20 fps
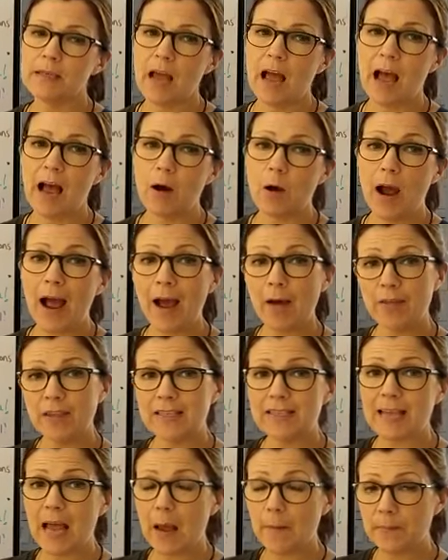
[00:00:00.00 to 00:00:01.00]
how the
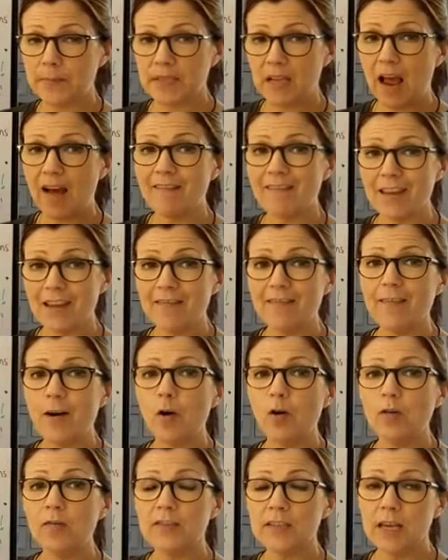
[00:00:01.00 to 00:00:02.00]
SAPs have
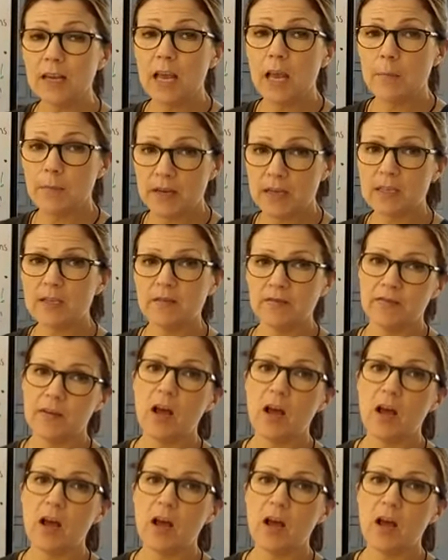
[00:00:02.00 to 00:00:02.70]
evolved because of